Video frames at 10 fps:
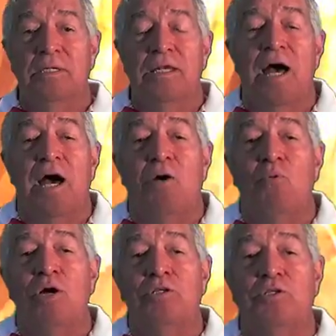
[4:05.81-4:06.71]
Now I
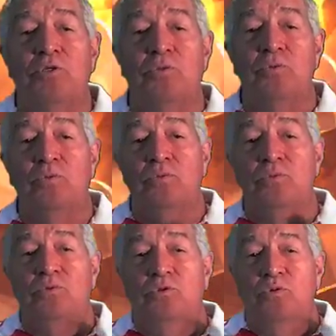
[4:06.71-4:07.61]
want you
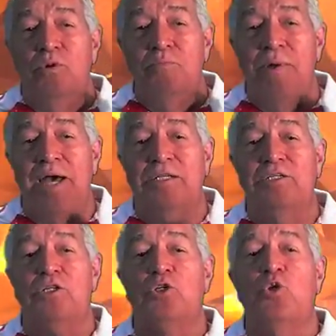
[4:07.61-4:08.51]
to
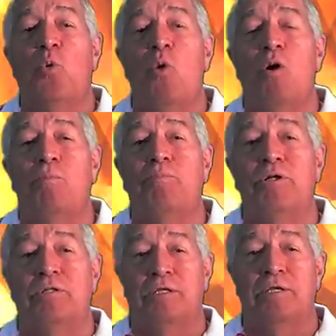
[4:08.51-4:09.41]
imagine a tall
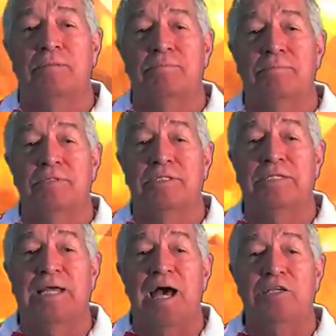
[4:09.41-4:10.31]
building, a
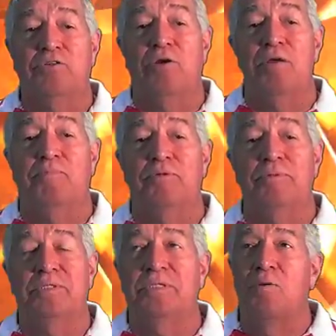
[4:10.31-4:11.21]
skyscraper,
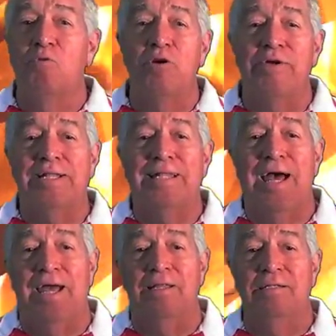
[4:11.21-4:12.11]
somewhere at
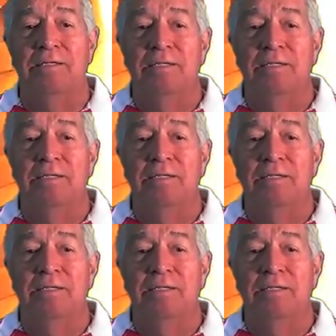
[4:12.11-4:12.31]
night,